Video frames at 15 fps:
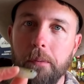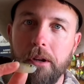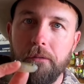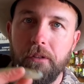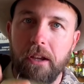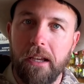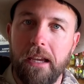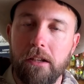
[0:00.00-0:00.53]
But
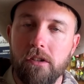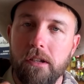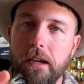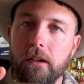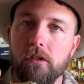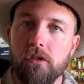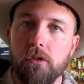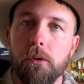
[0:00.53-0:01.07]
if it gets
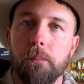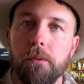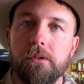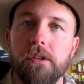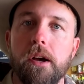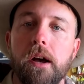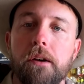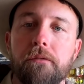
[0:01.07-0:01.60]
like super
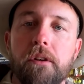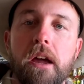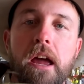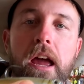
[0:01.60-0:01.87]
tough,